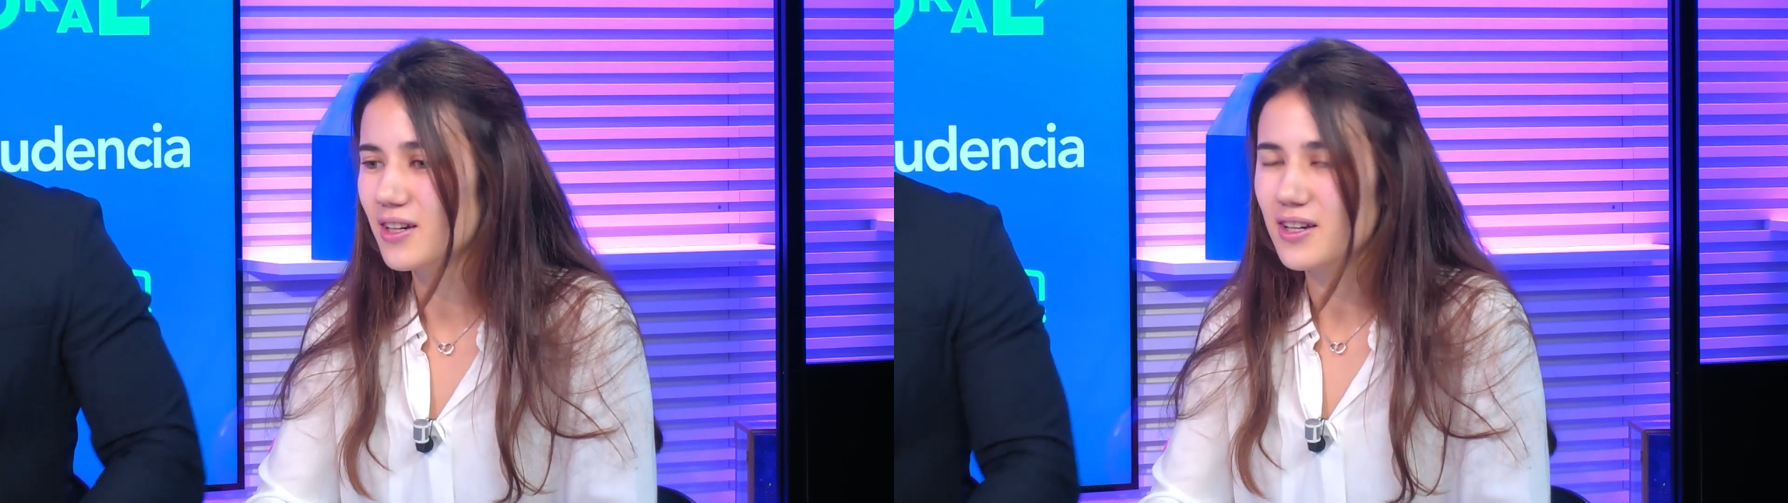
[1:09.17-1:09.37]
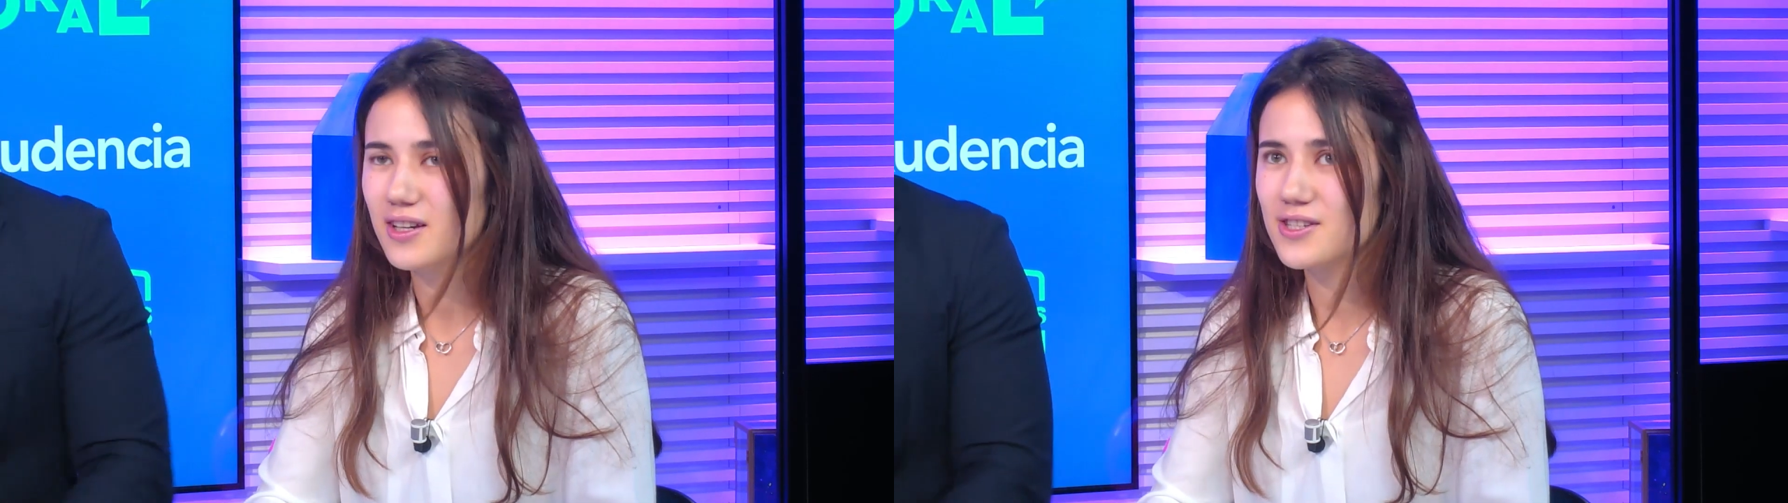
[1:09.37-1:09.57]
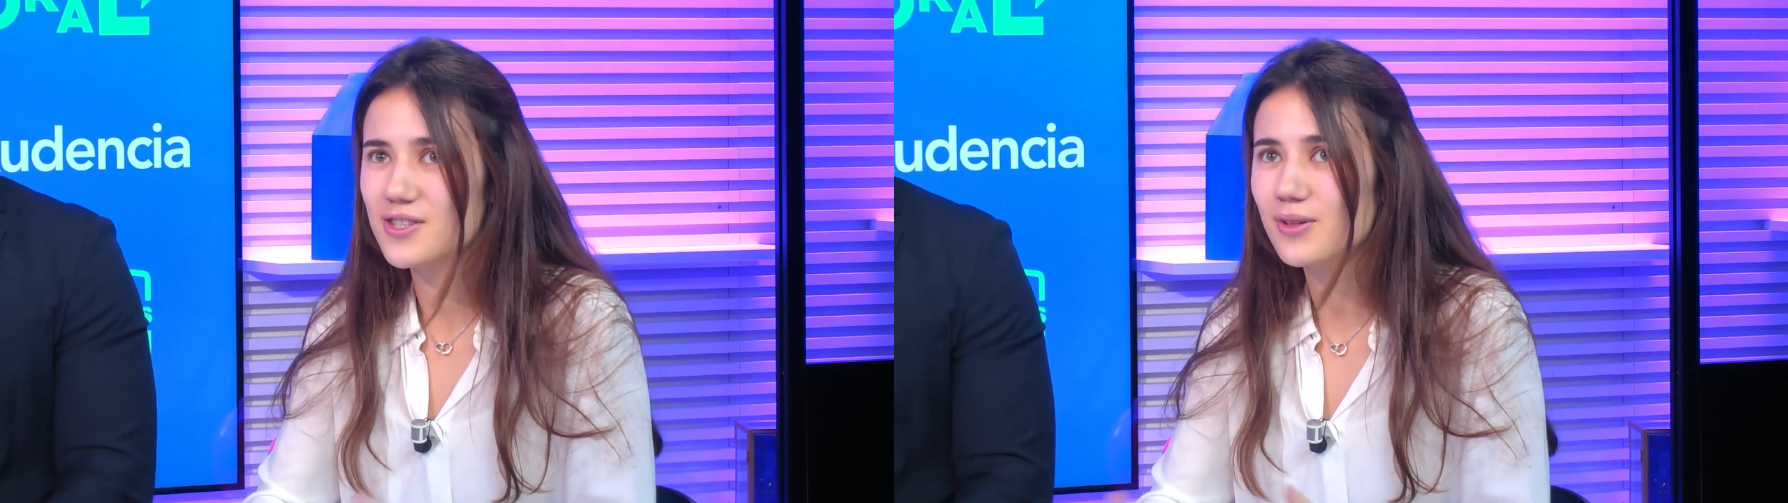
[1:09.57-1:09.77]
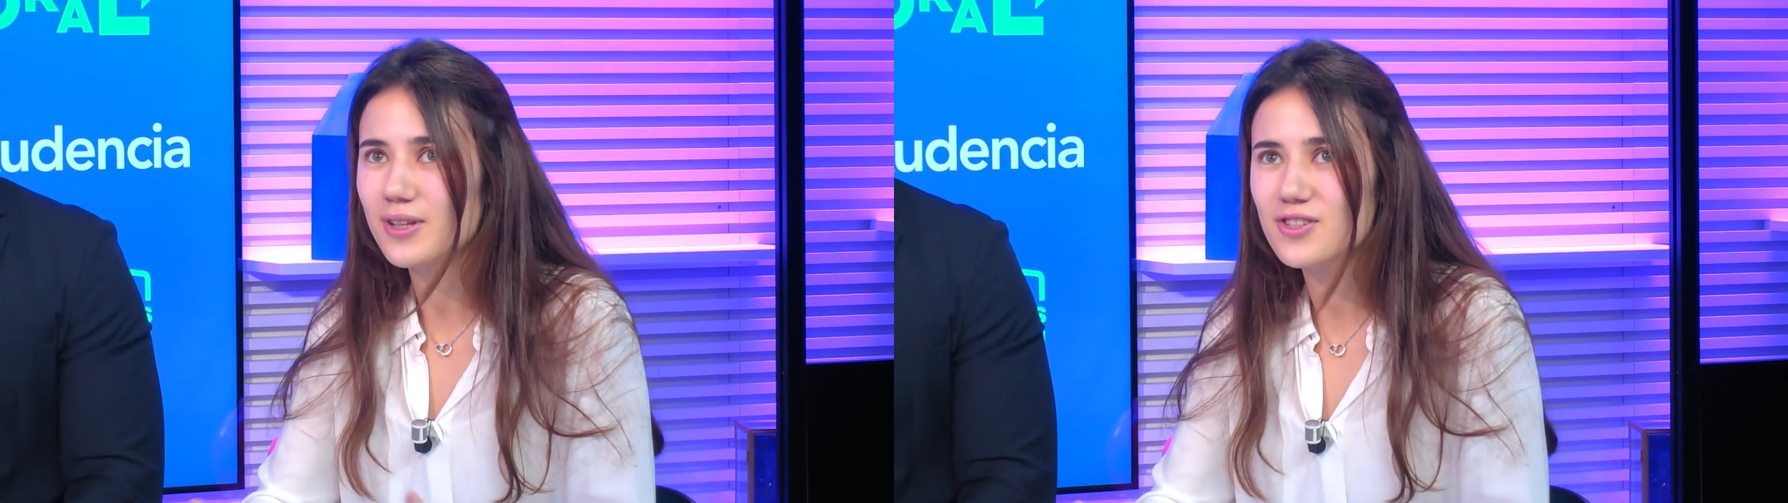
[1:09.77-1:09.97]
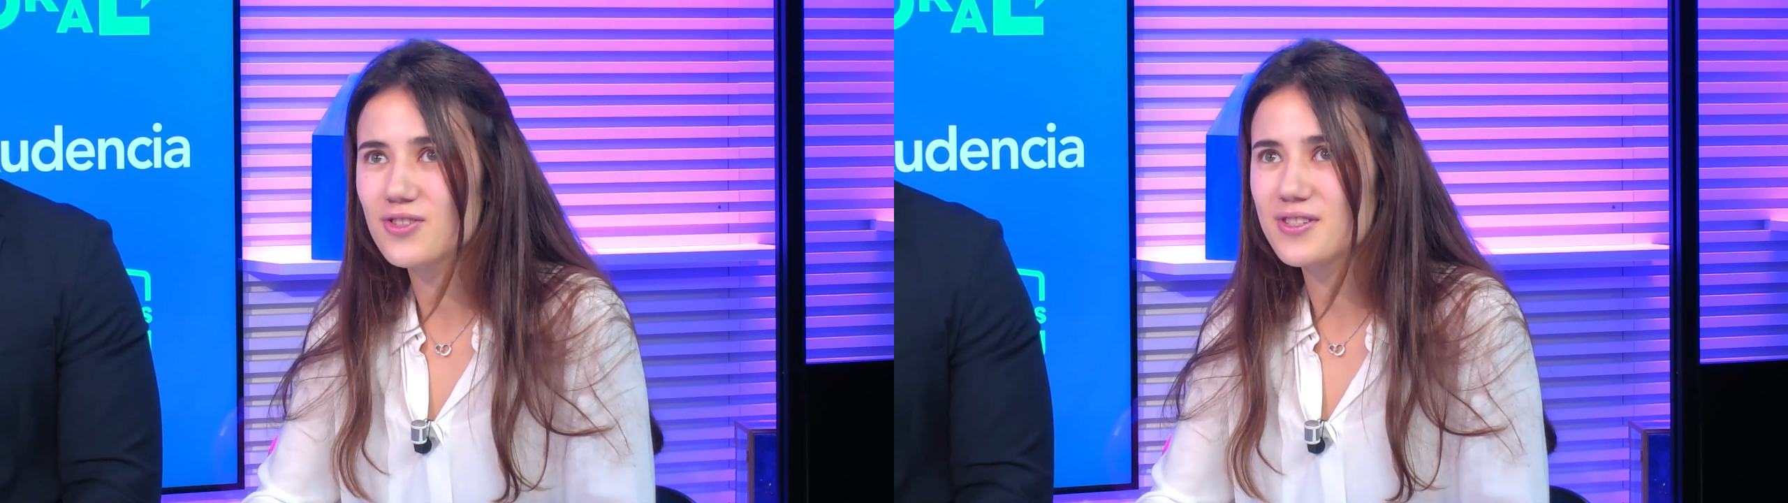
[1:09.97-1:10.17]
his
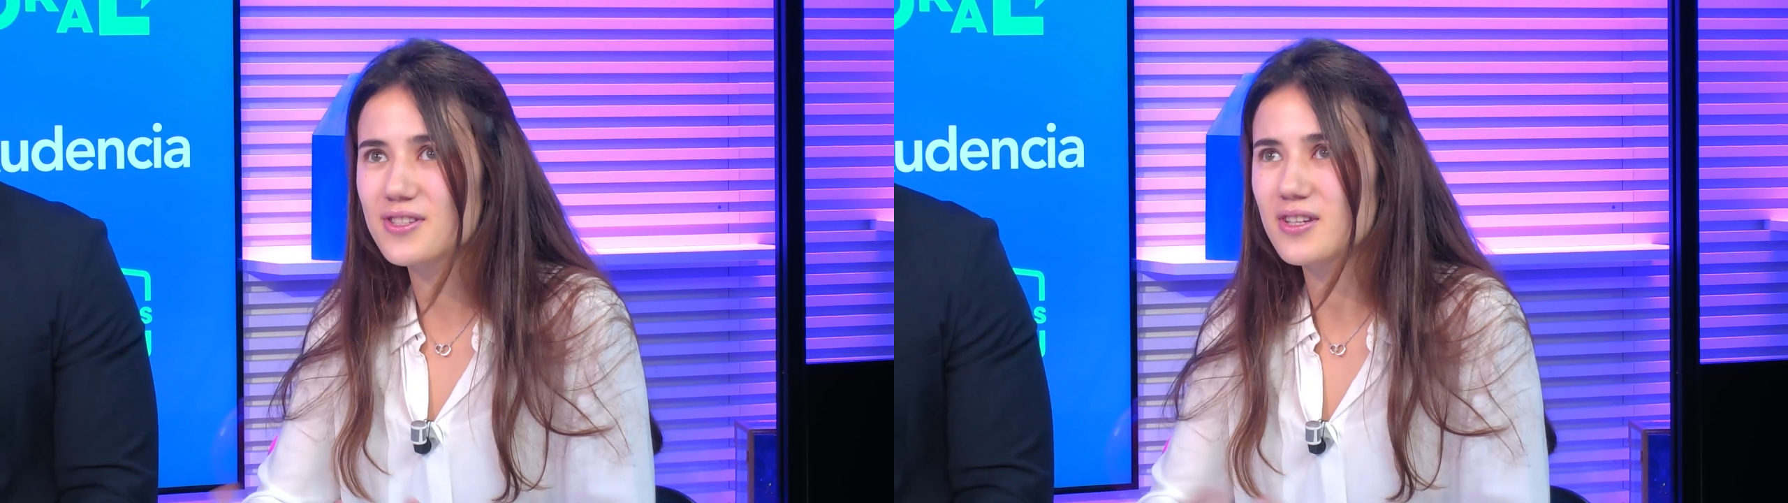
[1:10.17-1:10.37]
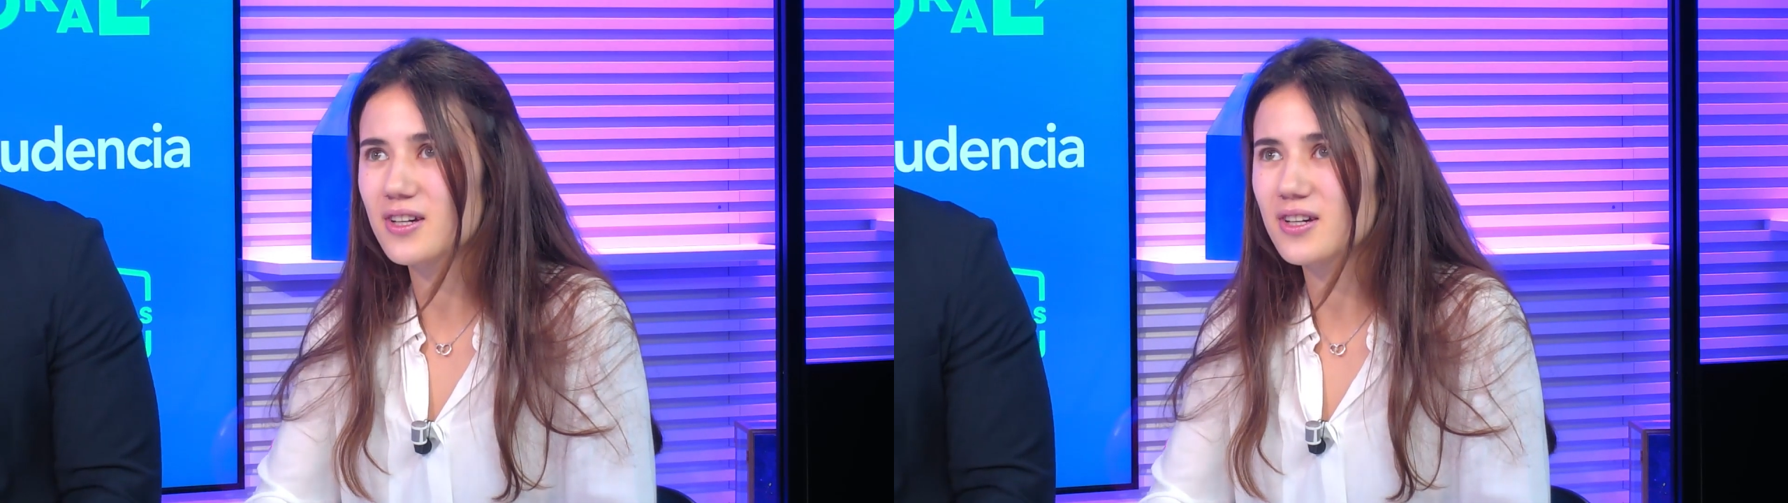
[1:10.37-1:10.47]
knowledges.